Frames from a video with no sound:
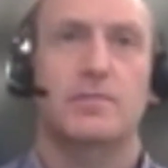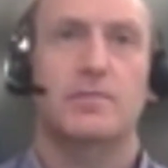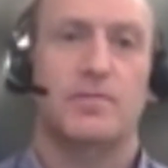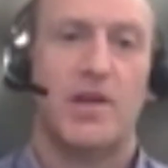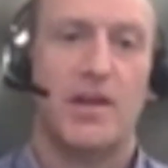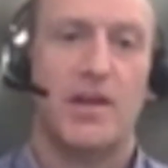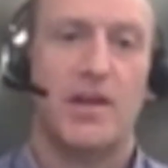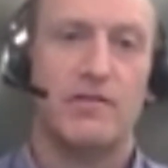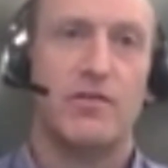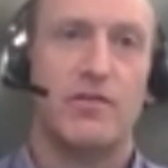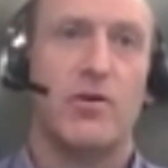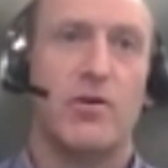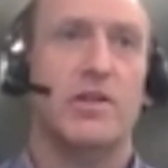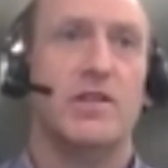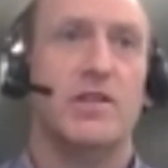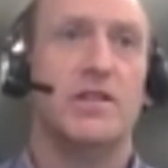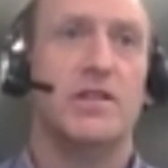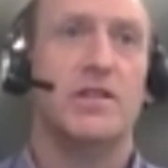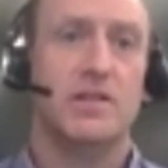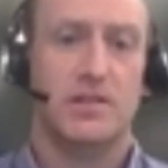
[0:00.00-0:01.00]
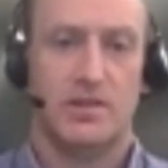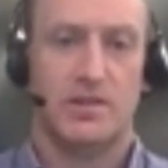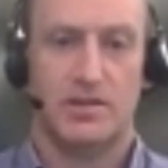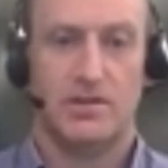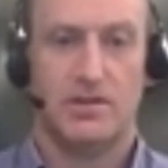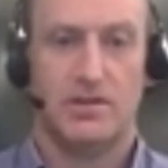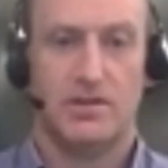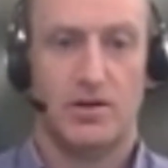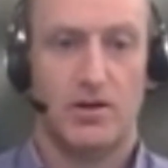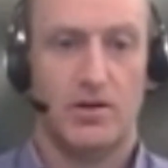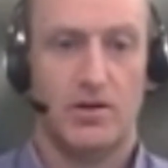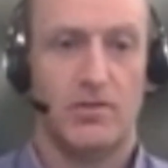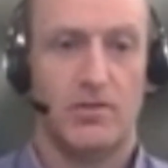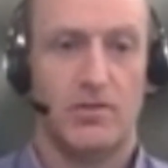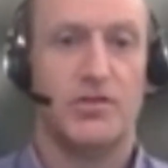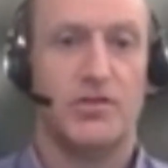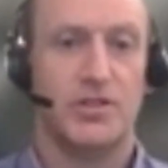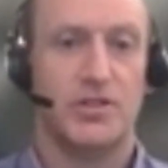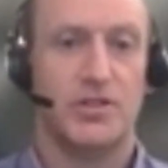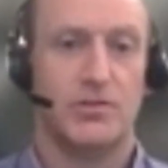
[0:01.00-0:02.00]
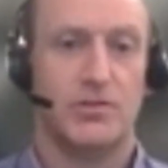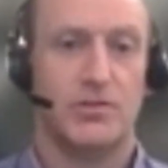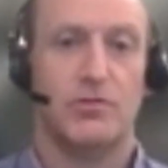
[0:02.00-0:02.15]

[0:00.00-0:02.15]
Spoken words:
And the findings of this